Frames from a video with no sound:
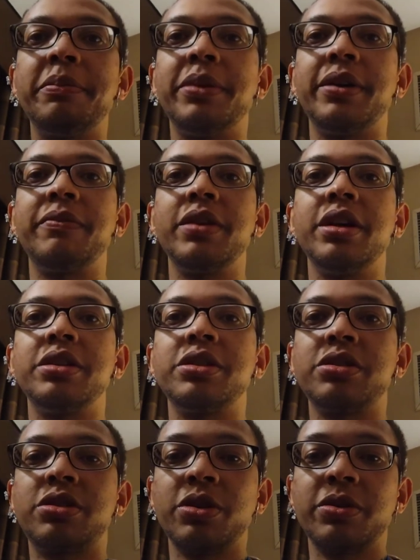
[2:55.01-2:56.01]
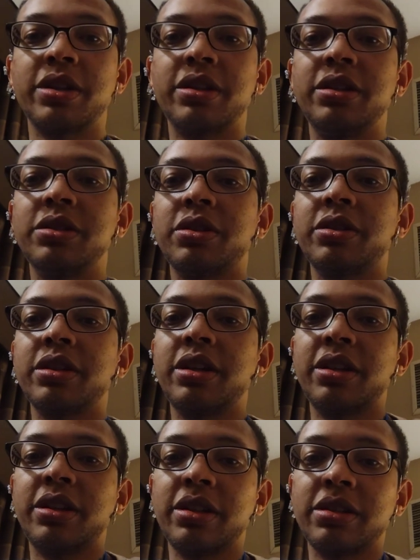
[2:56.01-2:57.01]
but just note that these are the
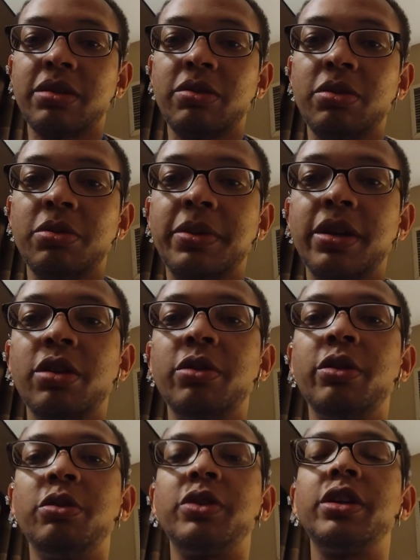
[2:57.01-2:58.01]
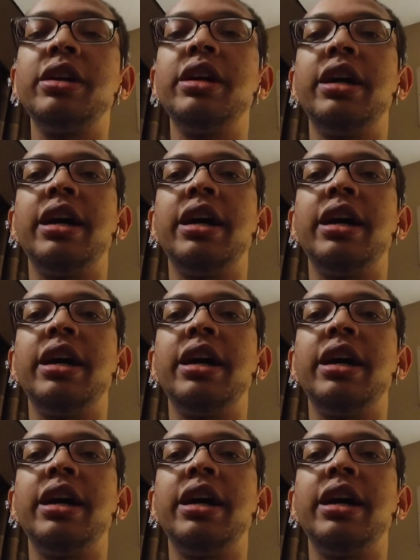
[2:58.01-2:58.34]
key things that we will be going over.